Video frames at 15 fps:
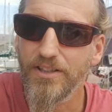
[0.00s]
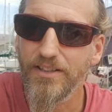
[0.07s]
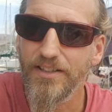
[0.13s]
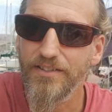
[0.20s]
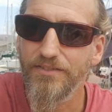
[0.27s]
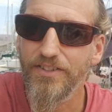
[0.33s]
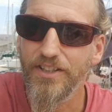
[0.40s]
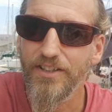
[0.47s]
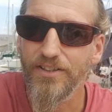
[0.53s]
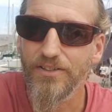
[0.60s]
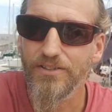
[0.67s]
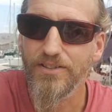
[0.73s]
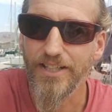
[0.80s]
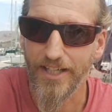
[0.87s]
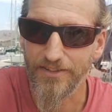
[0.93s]
another
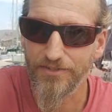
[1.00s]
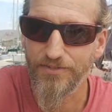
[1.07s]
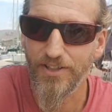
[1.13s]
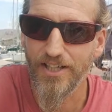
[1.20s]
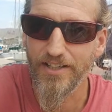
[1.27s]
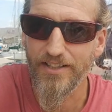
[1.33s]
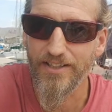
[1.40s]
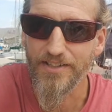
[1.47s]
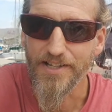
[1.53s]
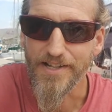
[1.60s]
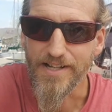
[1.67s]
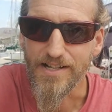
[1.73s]
video next Friday.